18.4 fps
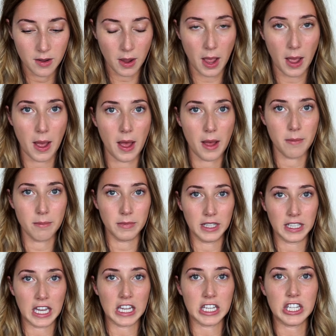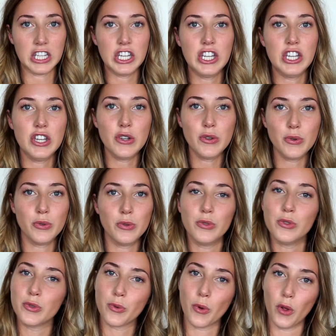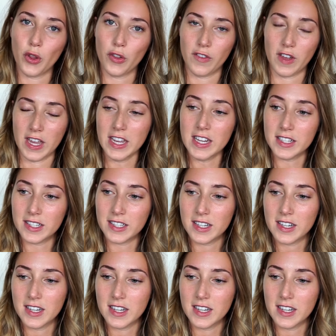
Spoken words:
like a huge roll of it.